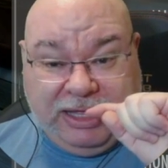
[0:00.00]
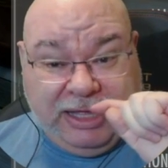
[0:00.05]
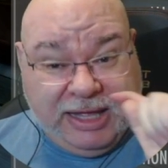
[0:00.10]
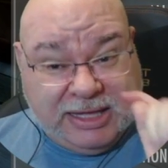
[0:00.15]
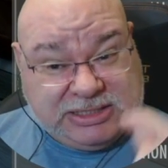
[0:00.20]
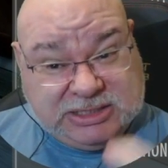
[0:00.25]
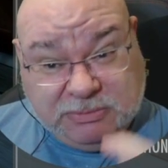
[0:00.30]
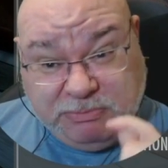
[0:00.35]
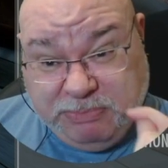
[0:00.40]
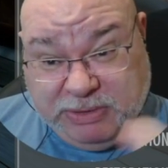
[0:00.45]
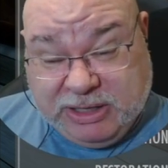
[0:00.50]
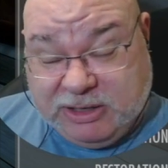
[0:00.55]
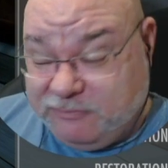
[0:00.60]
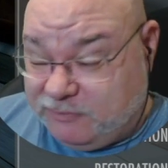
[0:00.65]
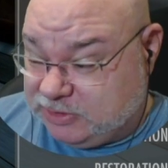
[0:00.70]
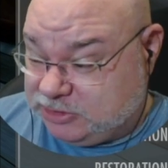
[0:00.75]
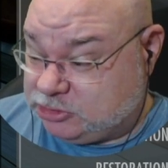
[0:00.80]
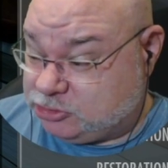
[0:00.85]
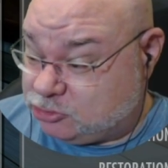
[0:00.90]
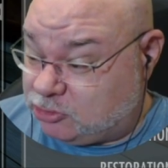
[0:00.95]
it's a bit
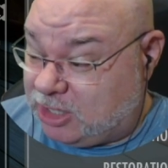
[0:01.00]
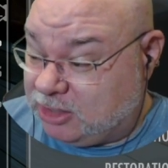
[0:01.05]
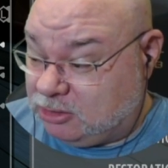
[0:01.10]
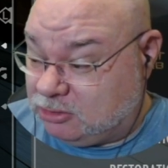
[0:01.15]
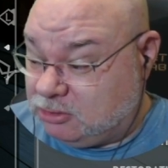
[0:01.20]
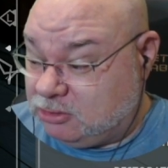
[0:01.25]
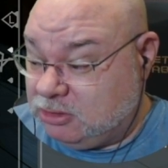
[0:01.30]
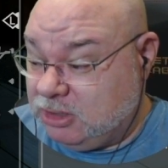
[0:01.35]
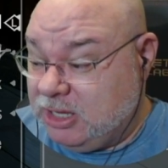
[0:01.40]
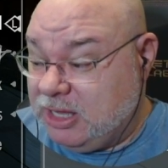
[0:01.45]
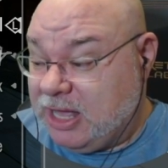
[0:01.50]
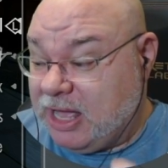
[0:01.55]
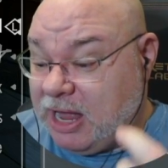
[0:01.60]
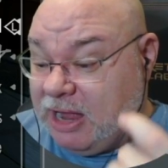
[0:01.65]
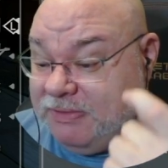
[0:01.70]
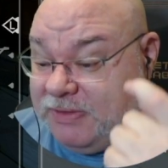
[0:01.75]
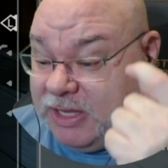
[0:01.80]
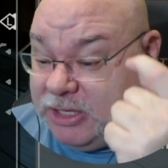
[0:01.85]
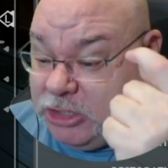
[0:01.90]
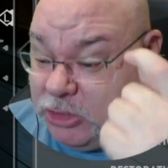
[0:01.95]
of a struggle,
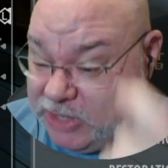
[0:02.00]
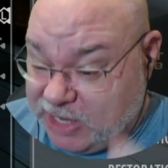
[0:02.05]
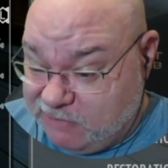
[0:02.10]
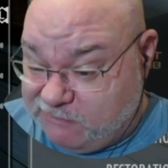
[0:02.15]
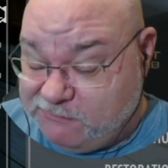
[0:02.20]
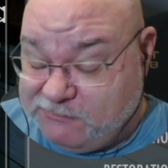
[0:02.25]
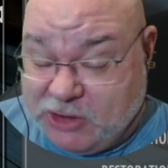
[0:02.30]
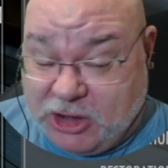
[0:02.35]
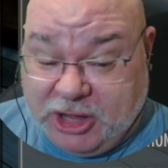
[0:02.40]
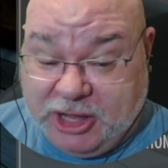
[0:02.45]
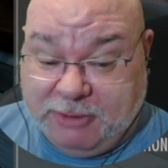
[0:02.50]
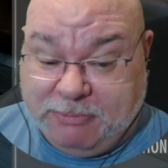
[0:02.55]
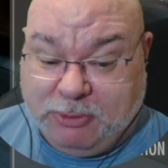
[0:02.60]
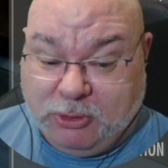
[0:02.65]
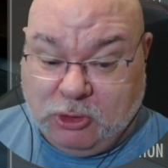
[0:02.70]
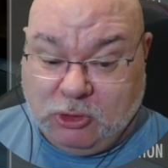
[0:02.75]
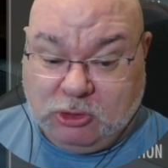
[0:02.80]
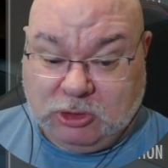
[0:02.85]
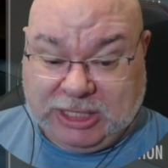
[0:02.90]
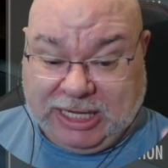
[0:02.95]
and then you get
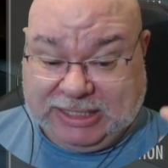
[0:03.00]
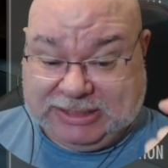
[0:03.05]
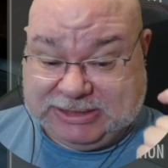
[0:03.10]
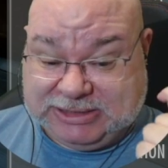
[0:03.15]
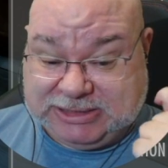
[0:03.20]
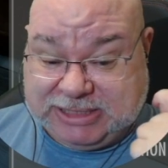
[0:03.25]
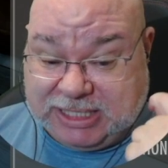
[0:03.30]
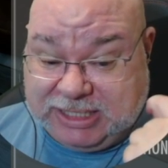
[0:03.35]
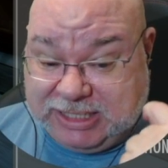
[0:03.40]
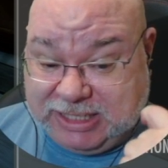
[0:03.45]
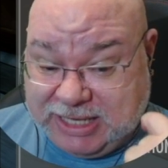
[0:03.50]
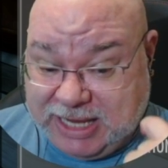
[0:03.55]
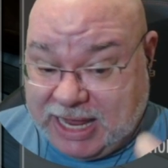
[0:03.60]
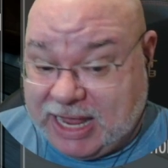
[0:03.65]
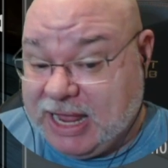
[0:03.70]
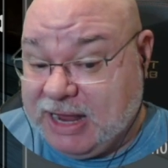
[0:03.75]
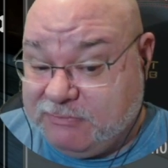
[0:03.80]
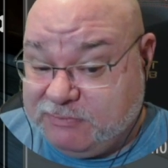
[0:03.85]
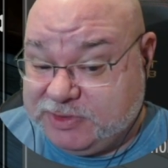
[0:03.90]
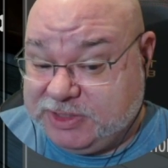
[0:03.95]
Fireball and suddenly
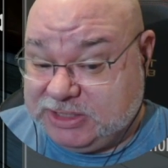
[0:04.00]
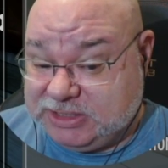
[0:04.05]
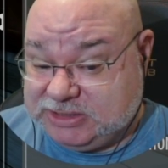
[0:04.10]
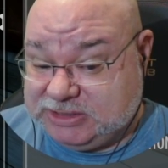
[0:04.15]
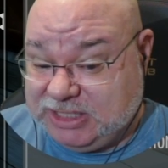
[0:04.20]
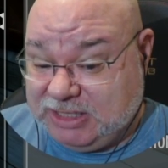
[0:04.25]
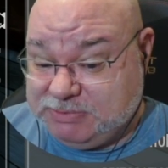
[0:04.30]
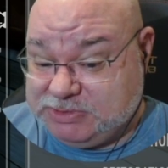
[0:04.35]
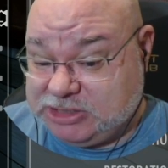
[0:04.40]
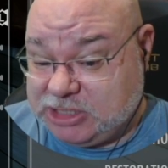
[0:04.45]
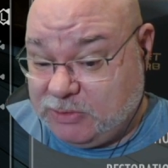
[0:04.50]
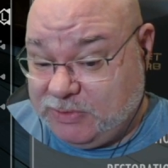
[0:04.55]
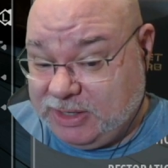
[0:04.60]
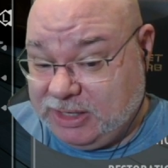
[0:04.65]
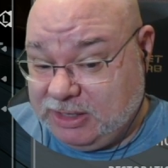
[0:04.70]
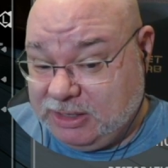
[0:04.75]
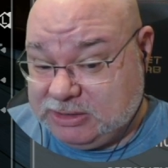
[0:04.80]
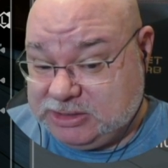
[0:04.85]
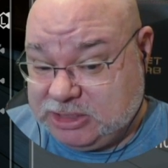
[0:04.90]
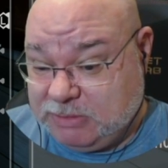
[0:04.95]
everything seems so
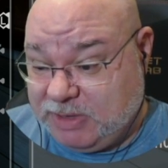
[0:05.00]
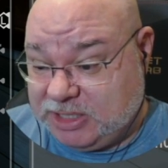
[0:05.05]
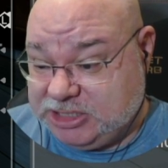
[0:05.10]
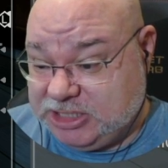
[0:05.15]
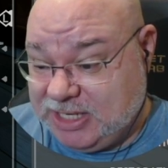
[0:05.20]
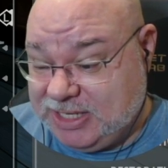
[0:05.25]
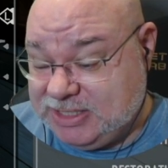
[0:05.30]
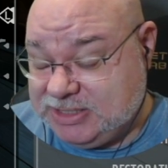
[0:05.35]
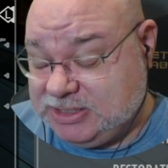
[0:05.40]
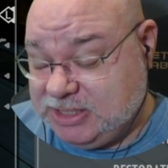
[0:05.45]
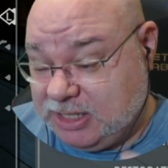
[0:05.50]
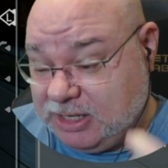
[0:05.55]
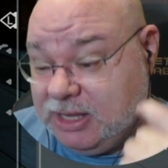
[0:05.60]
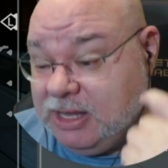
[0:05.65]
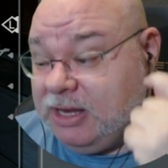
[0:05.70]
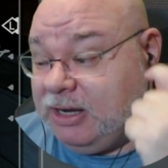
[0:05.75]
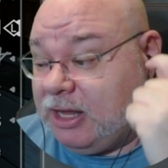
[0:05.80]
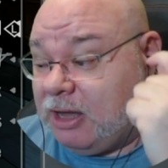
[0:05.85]
much easier.